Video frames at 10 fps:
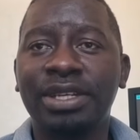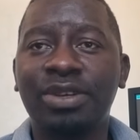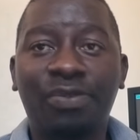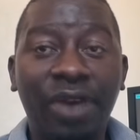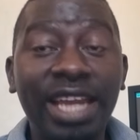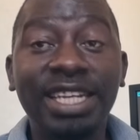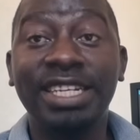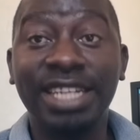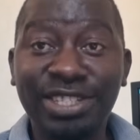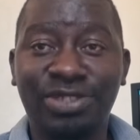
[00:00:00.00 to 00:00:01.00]
you
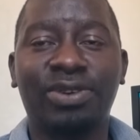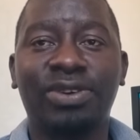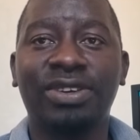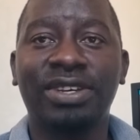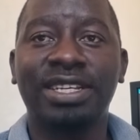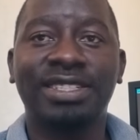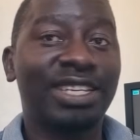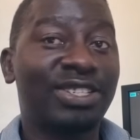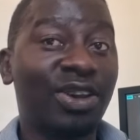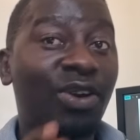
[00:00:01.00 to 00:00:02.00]
find NATO. They're
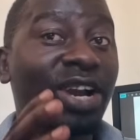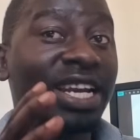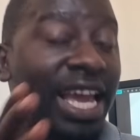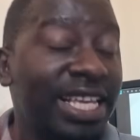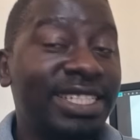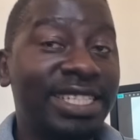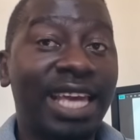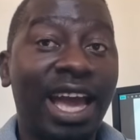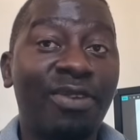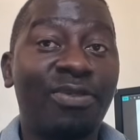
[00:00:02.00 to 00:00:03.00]
so organized. They
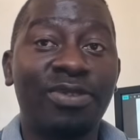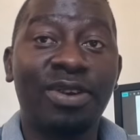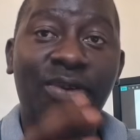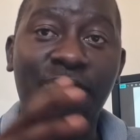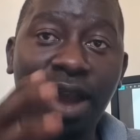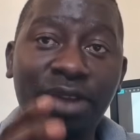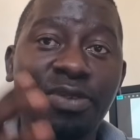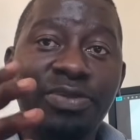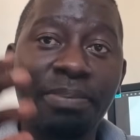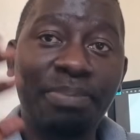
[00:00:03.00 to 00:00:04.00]
have one
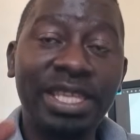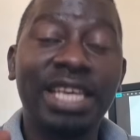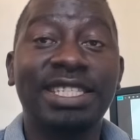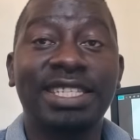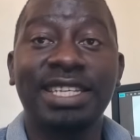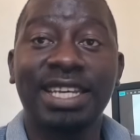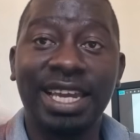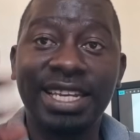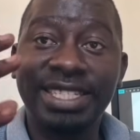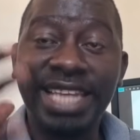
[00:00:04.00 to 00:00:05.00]
of the biggest
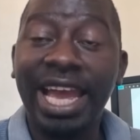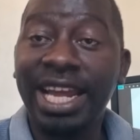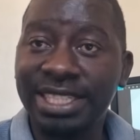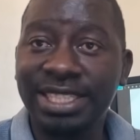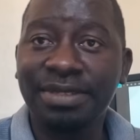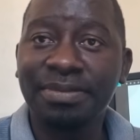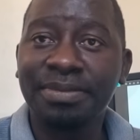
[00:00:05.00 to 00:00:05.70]
and giant